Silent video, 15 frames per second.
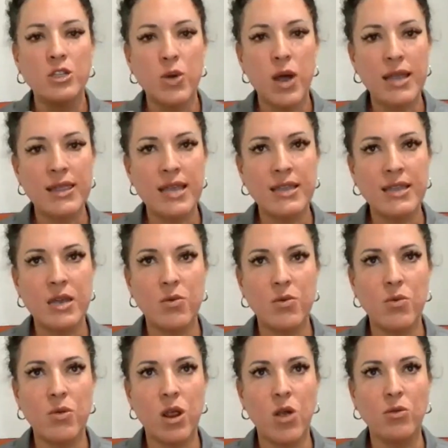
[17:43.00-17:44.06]
So I think
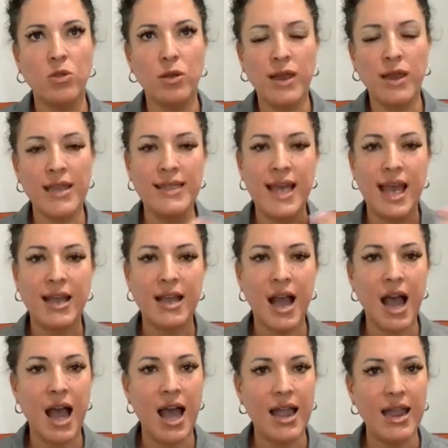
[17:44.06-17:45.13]
that, looking at that
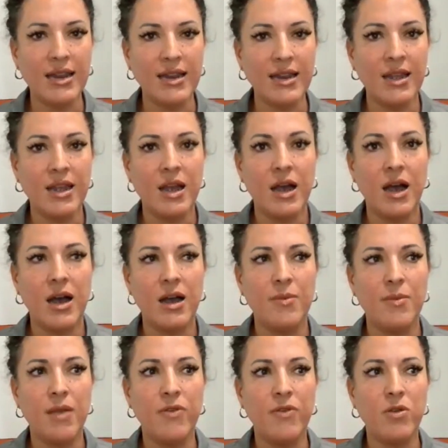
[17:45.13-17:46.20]
guide,
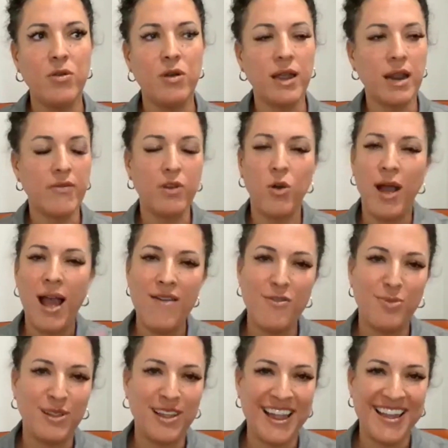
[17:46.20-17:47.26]
if you don't
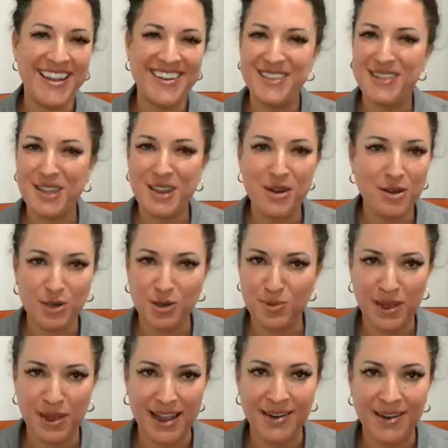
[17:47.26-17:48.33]
have a plan, then here's
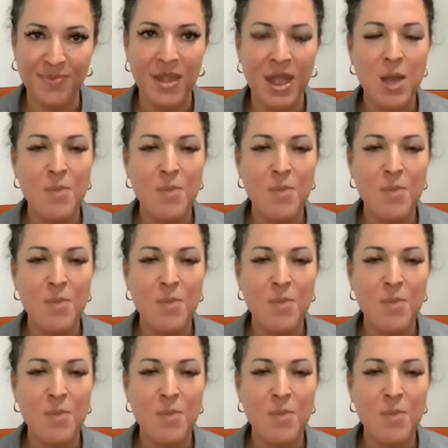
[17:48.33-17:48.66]
your plan.